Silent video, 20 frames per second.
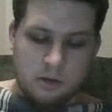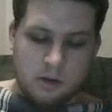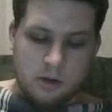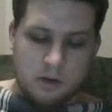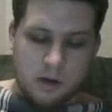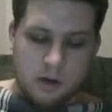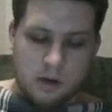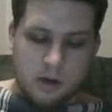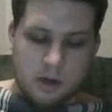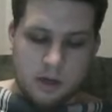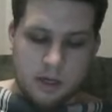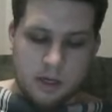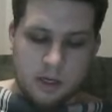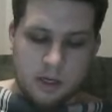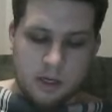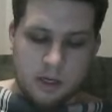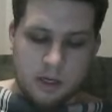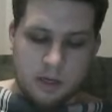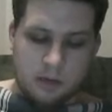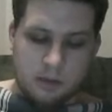on, and
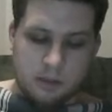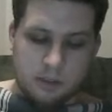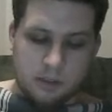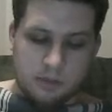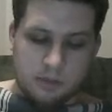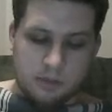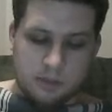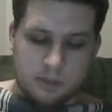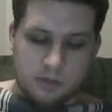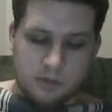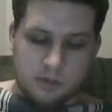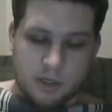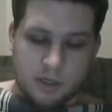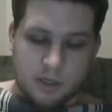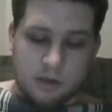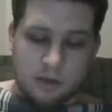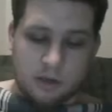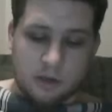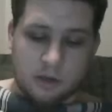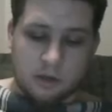it just wasn't very
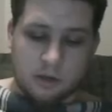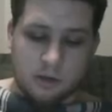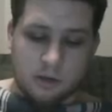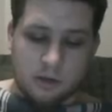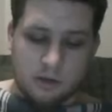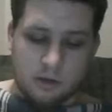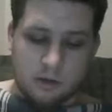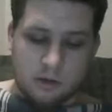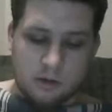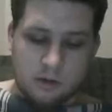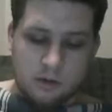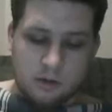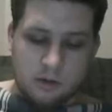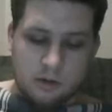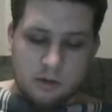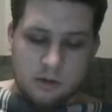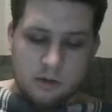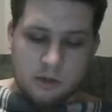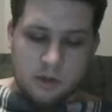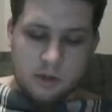good.
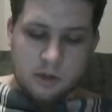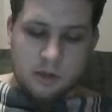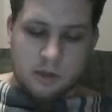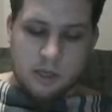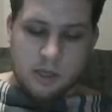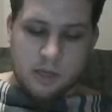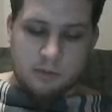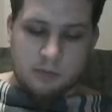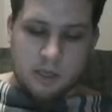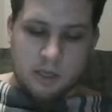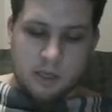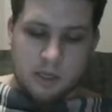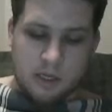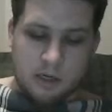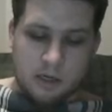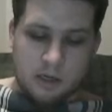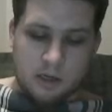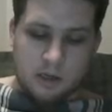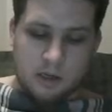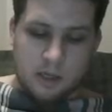And they updated
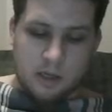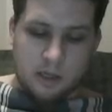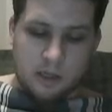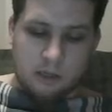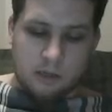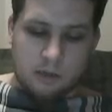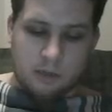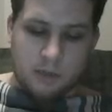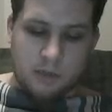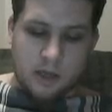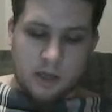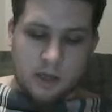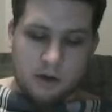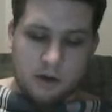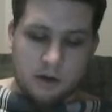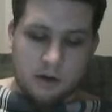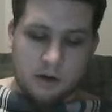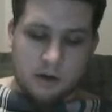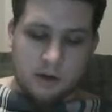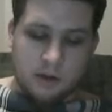and it got a little better,
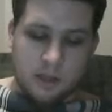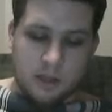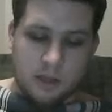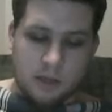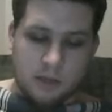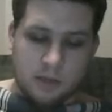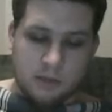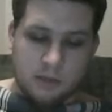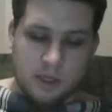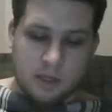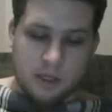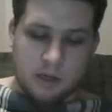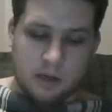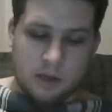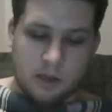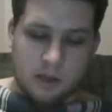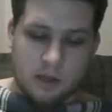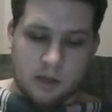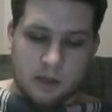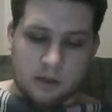and then they updated and it
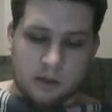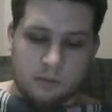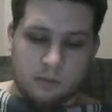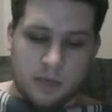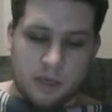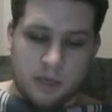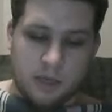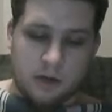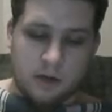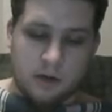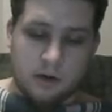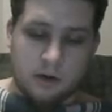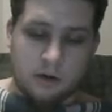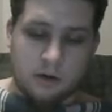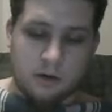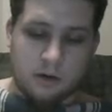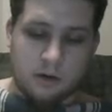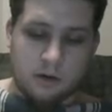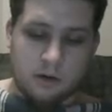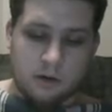got a little better,
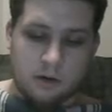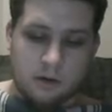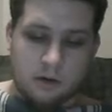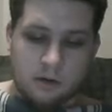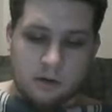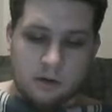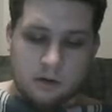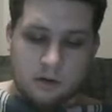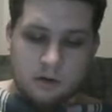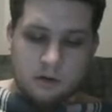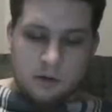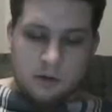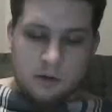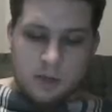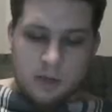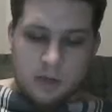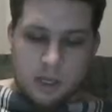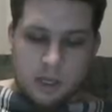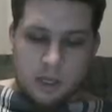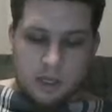
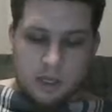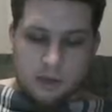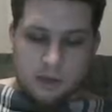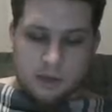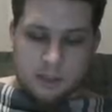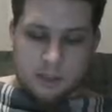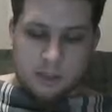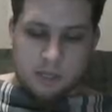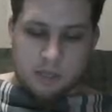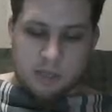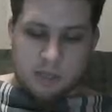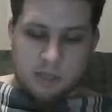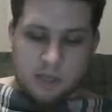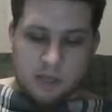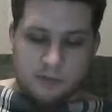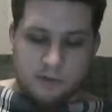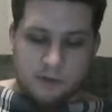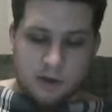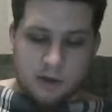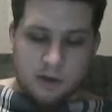and now there's an APK
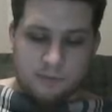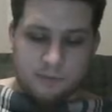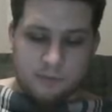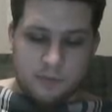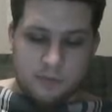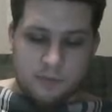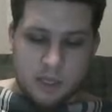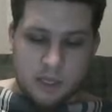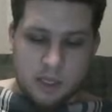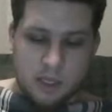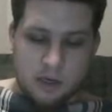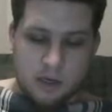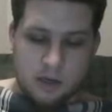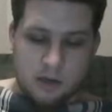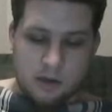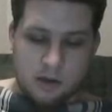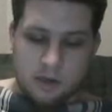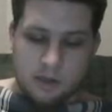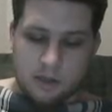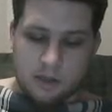file. And no,
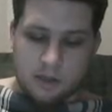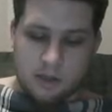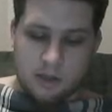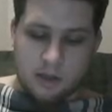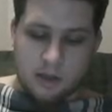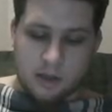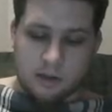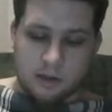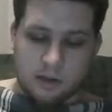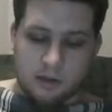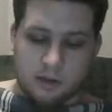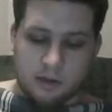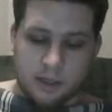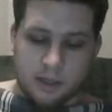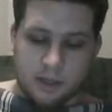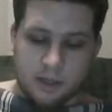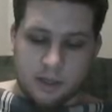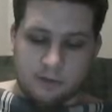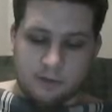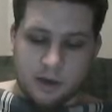it does not look like
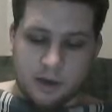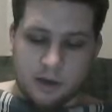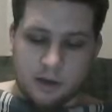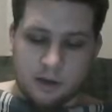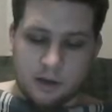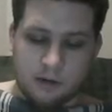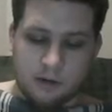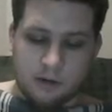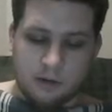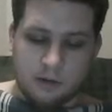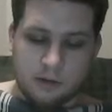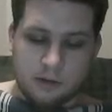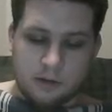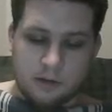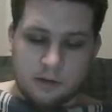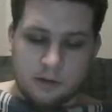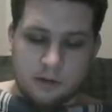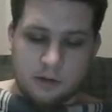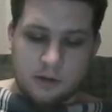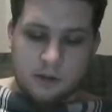
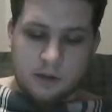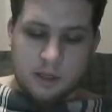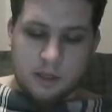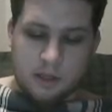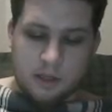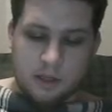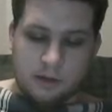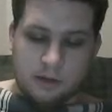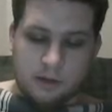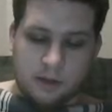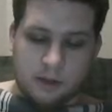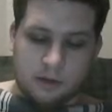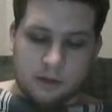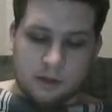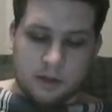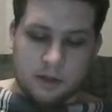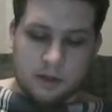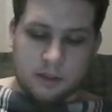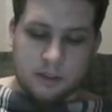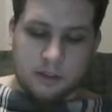doesn't look like the
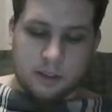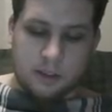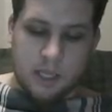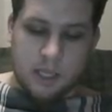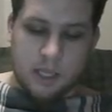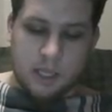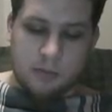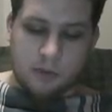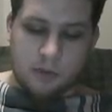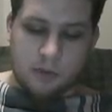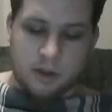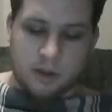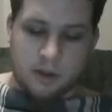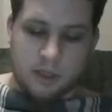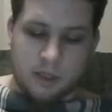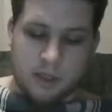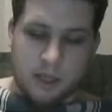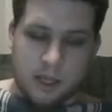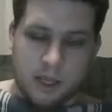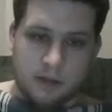launcher came with the
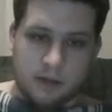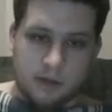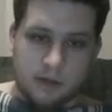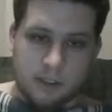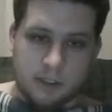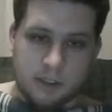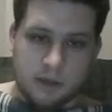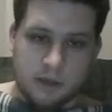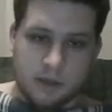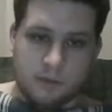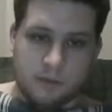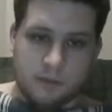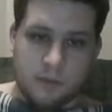gallery. So